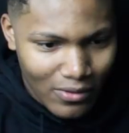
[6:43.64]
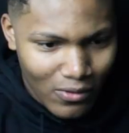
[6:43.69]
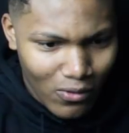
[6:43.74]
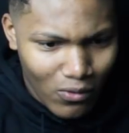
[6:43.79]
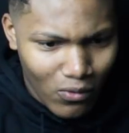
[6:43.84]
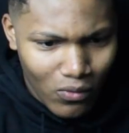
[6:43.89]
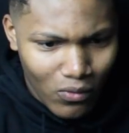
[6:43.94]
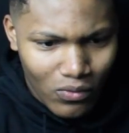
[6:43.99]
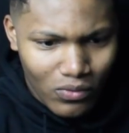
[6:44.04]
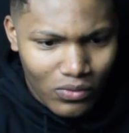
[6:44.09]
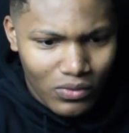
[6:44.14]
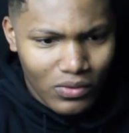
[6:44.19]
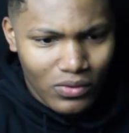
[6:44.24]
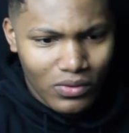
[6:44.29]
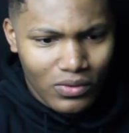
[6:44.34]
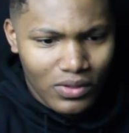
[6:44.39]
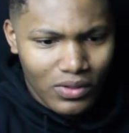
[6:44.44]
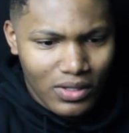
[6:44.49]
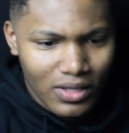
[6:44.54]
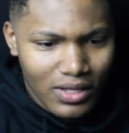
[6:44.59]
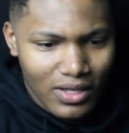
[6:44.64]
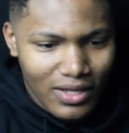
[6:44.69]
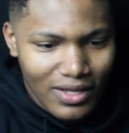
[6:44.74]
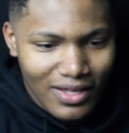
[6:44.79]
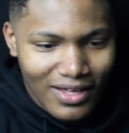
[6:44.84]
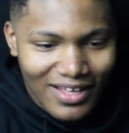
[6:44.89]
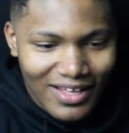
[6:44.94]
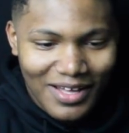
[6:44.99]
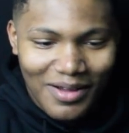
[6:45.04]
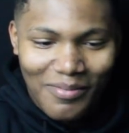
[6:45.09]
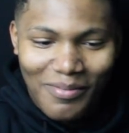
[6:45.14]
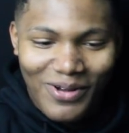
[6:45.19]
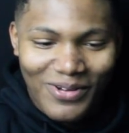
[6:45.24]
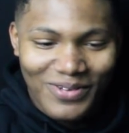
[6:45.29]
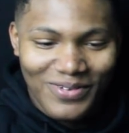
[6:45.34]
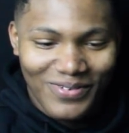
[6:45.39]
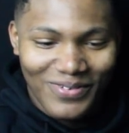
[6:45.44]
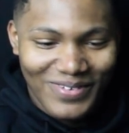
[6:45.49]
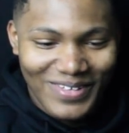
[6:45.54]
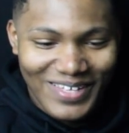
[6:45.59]
Oh, Come
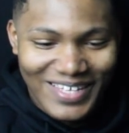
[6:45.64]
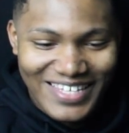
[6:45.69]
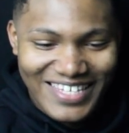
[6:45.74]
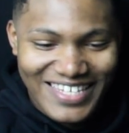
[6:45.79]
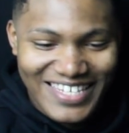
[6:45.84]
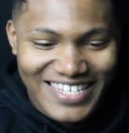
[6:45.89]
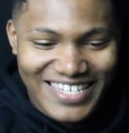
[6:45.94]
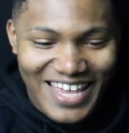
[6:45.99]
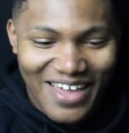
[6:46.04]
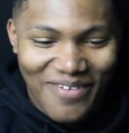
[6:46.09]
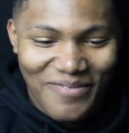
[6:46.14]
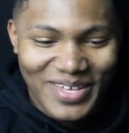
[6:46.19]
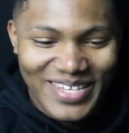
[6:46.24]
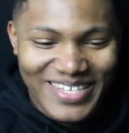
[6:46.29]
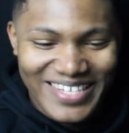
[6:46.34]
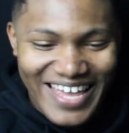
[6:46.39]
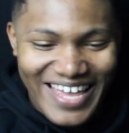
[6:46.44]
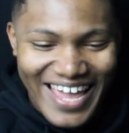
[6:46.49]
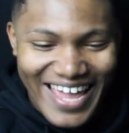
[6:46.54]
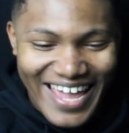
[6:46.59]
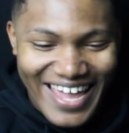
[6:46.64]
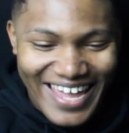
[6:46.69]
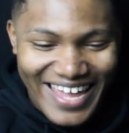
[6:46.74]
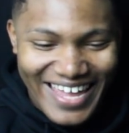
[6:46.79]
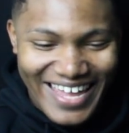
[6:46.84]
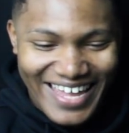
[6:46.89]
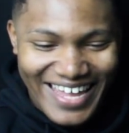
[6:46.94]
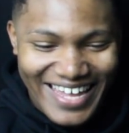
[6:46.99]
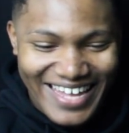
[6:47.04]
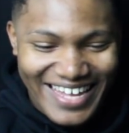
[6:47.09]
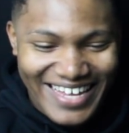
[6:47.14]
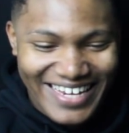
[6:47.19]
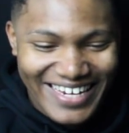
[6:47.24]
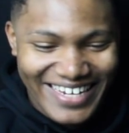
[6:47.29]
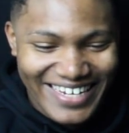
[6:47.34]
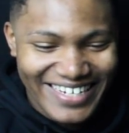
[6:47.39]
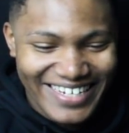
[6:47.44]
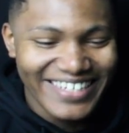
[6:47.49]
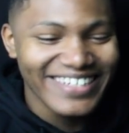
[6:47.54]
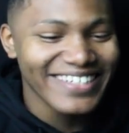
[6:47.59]
on. Sami
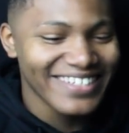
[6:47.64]
Zayn.